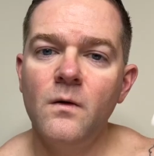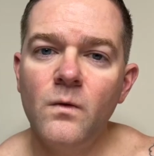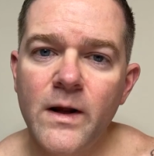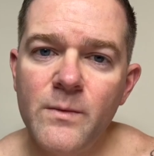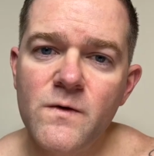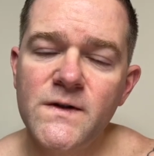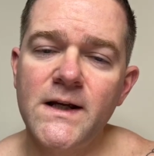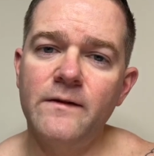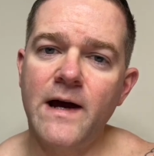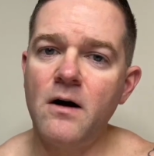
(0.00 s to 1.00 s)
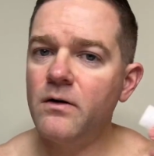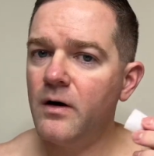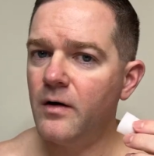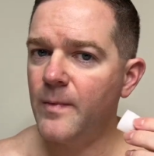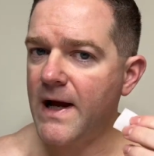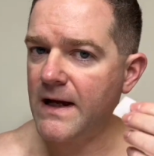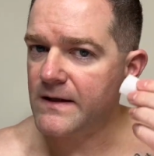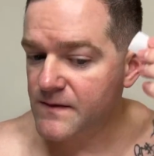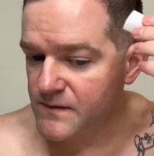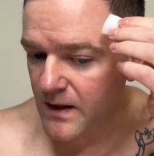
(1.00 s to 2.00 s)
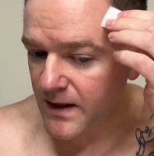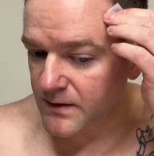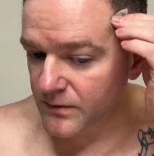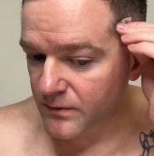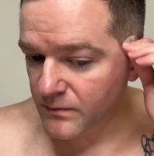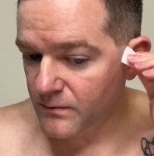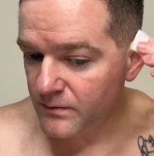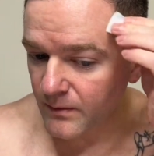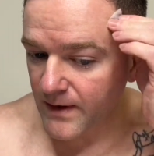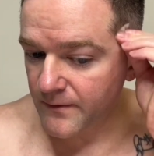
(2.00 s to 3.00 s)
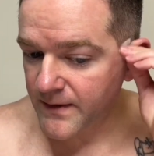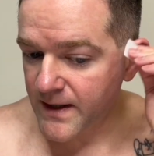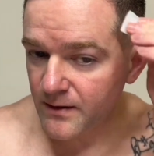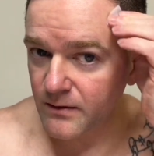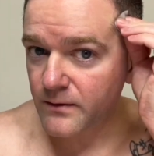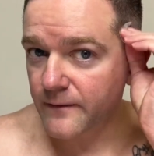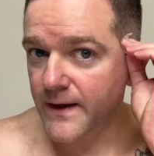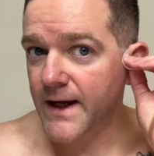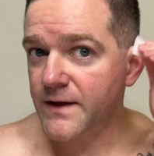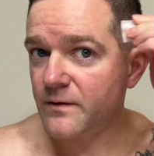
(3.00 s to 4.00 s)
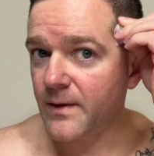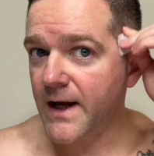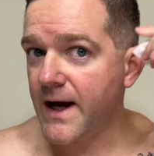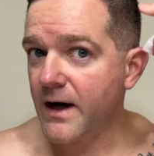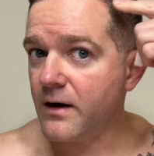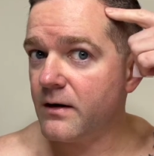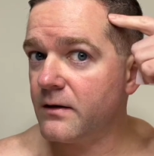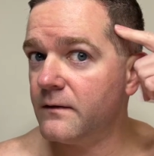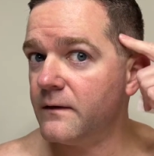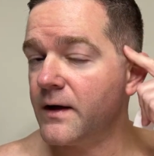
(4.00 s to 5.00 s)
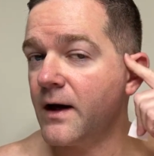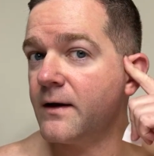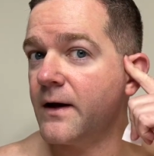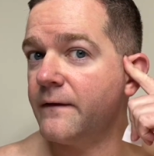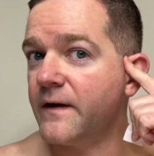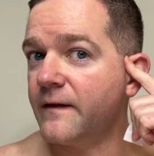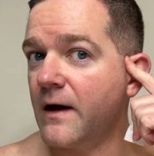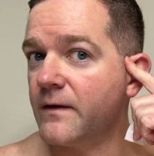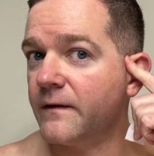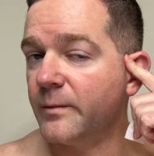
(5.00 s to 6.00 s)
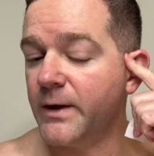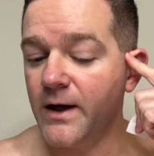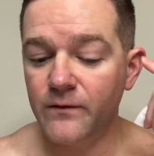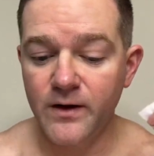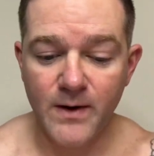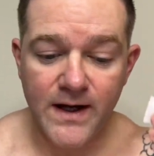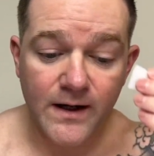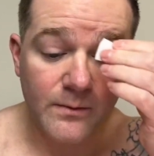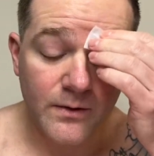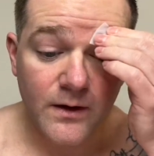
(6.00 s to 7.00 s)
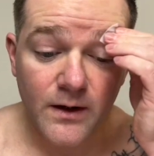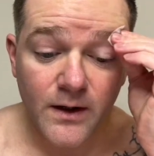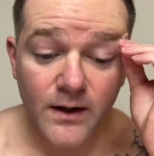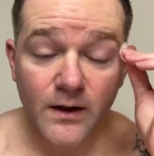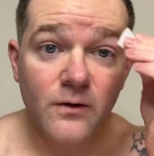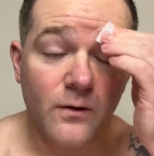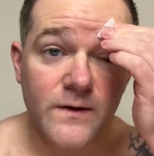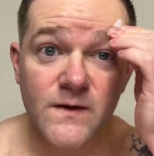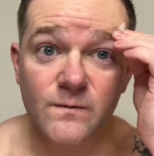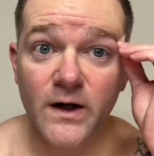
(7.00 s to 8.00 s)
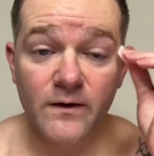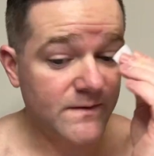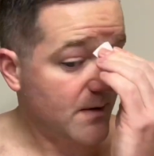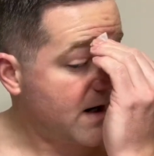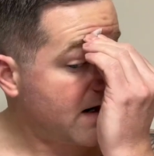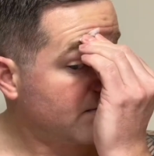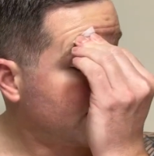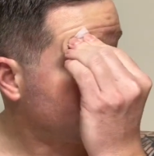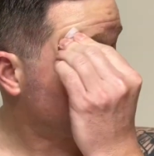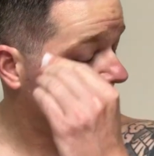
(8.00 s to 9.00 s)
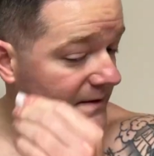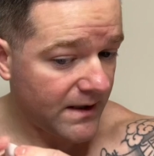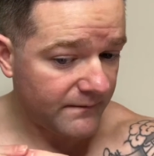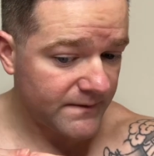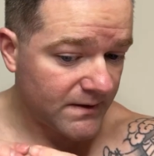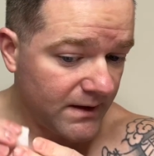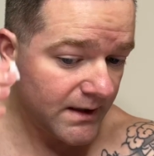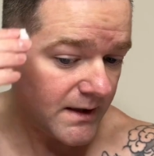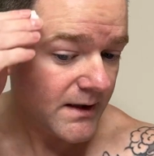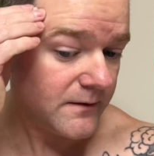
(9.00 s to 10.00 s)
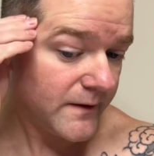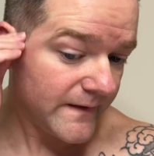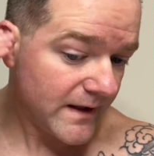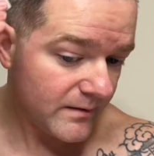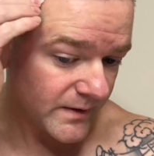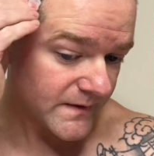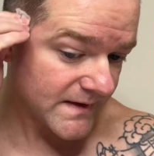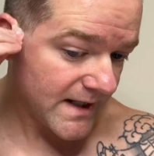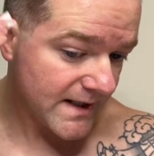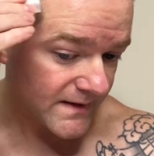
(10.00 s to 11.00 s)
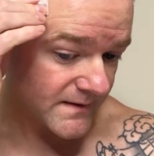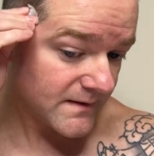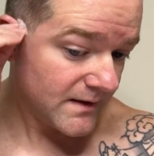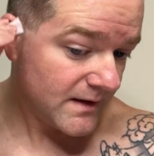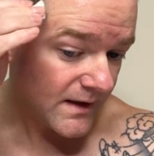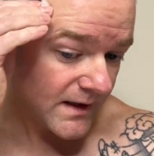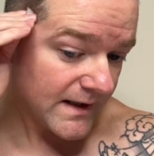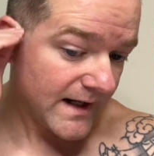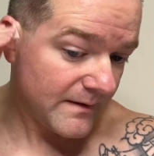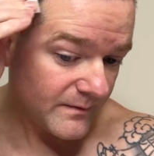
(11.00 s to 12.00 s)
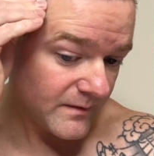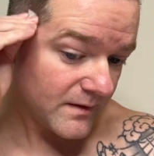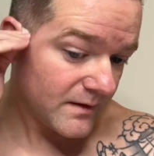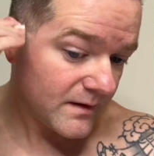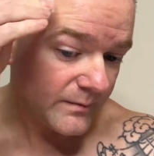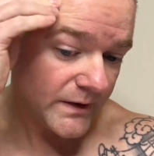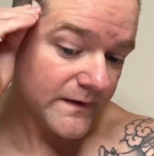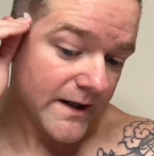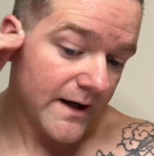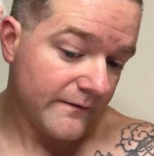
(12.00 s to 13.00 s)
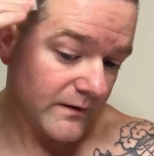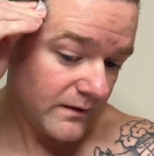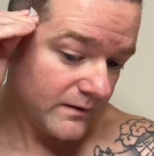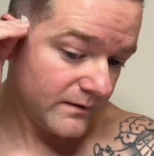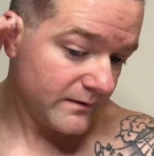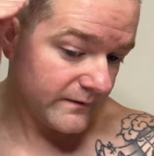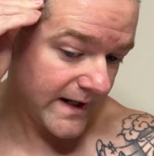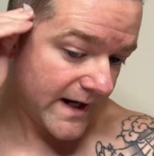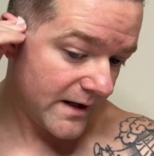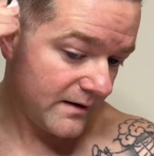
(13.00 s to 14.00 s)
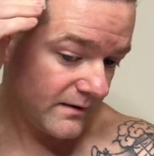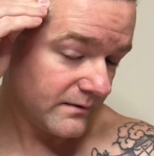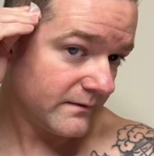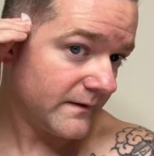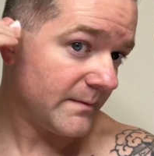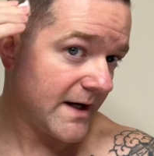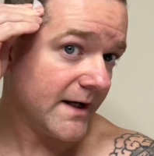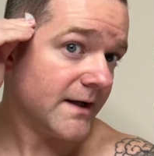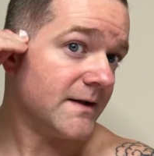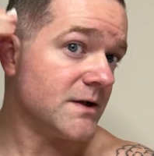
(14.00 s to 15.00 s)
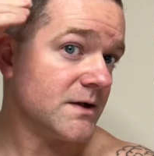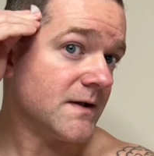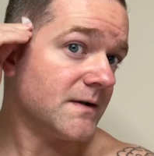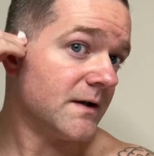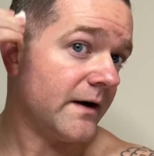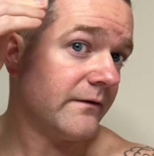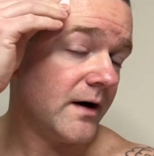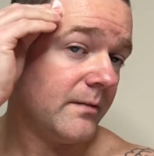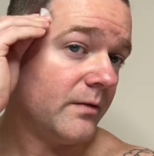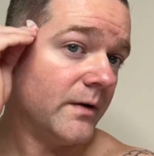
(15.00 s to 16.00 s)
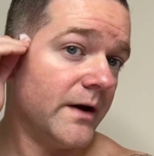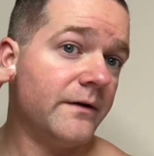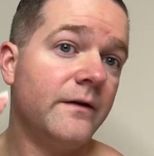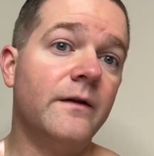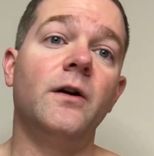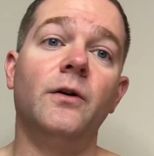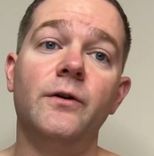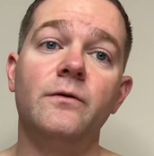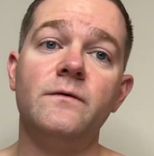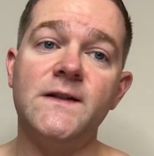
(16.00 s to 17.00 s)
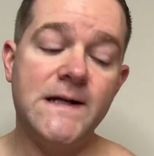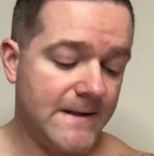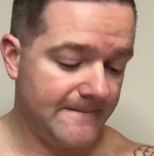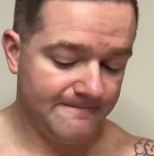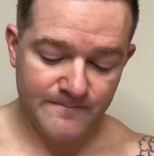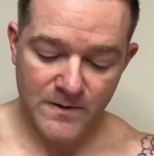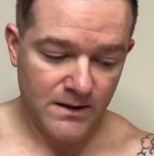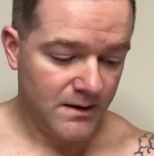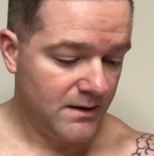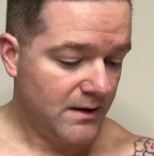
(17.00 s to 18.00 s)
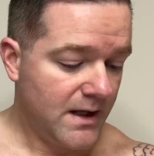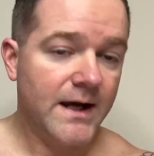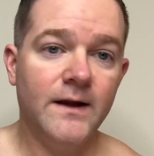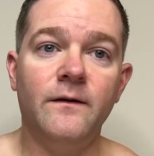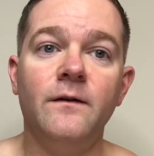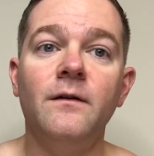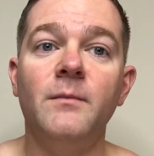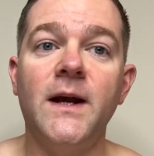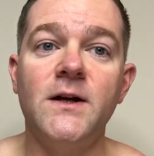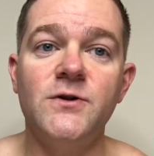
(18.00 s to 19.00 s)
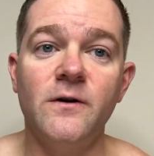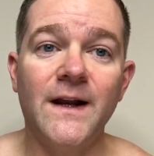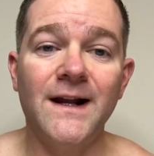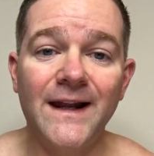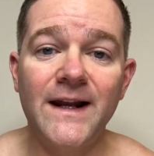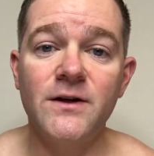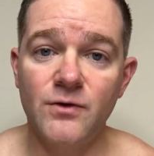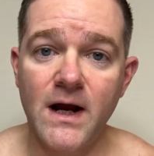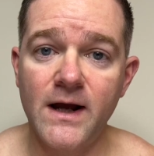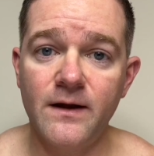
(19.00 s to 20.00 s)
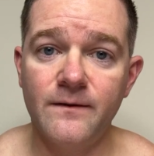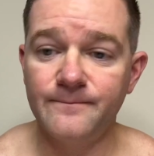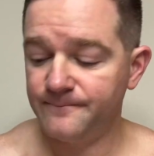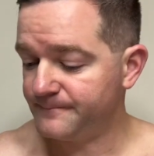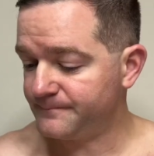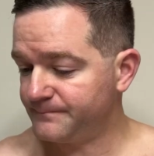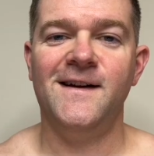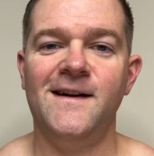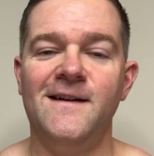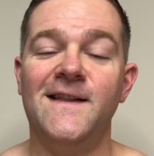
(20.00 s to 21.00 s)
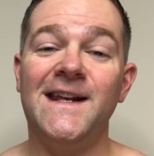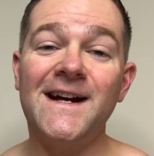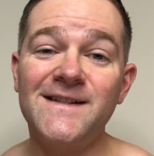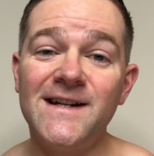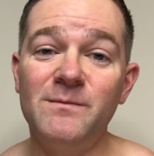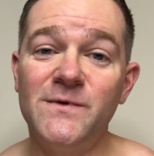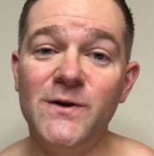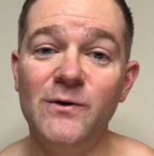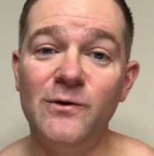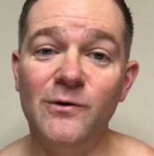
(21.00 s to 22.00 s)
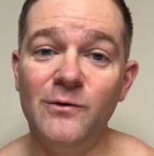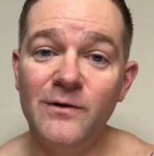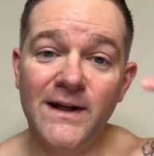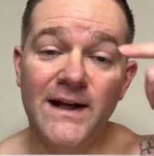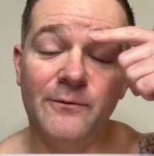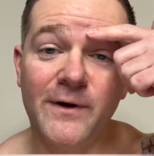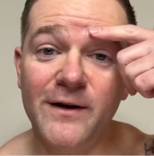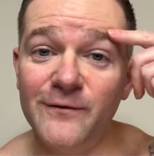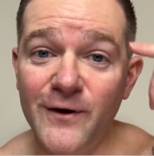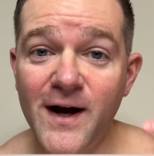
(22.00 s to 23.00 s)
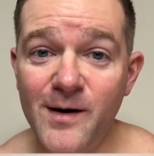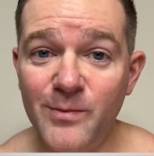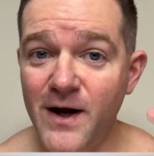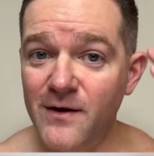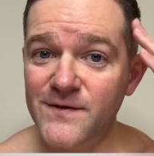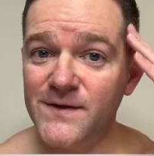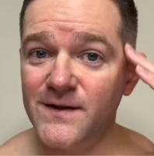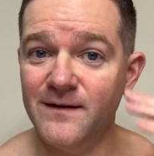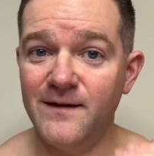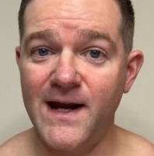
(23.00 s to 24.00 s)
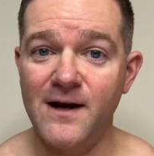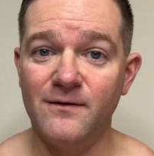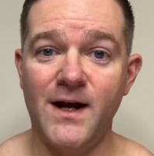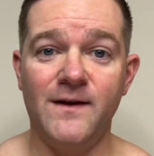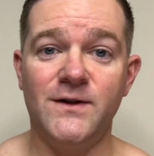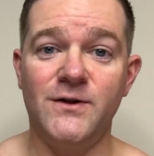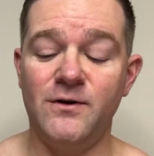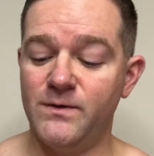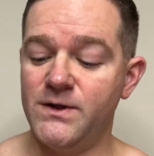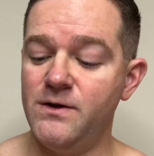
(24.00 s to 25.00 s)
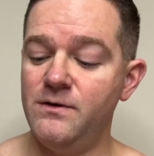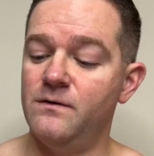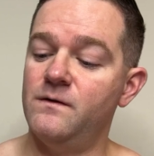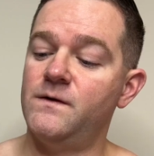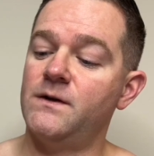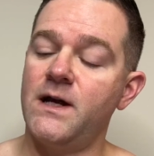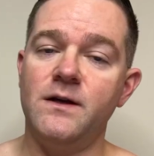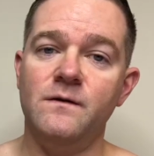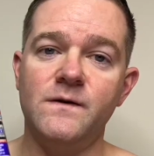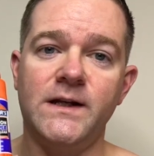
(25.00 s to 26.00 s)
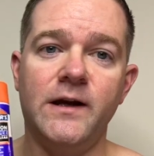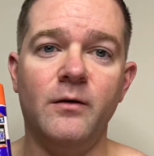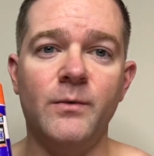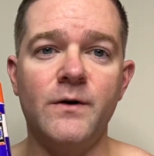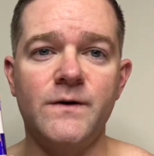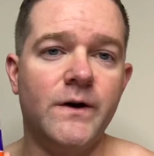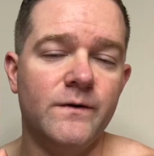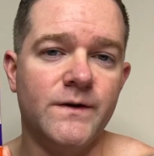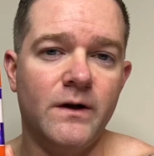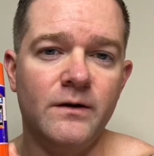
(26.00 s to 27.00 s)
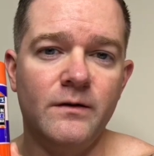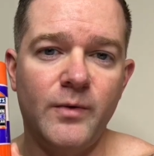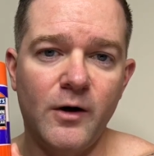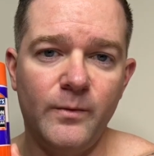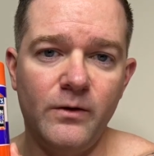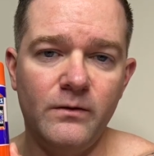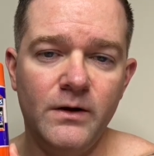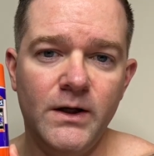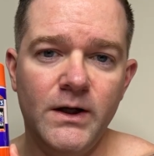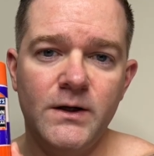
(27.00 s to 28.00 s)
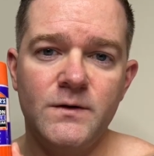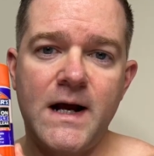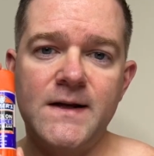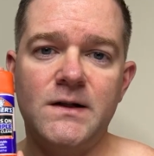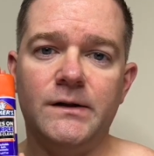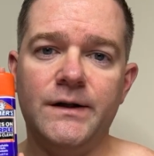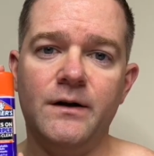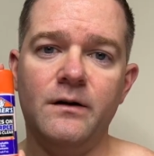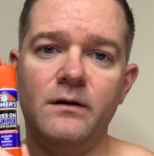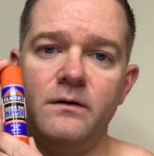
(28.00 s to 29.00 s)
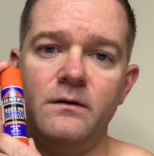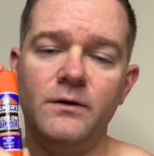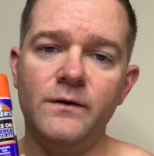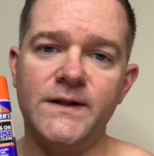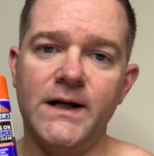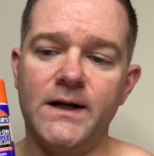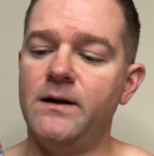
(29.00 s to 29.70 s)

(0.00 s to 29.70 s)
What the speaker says: When I'm using the alcohol pads, I do around here on the edge of my hair to cut this out because it'll be covered in makeup, of course, as well as my eyebrows themselves. I'm doing that on both sides, and I completely cover the hair that intention is to cover up with the glue stick and making sure that I let it dry. The next step to getting rid of your eyebrows and the hairline that you don't want to use, I use an Elmer's Goes On Purple Dries Clear glue stick.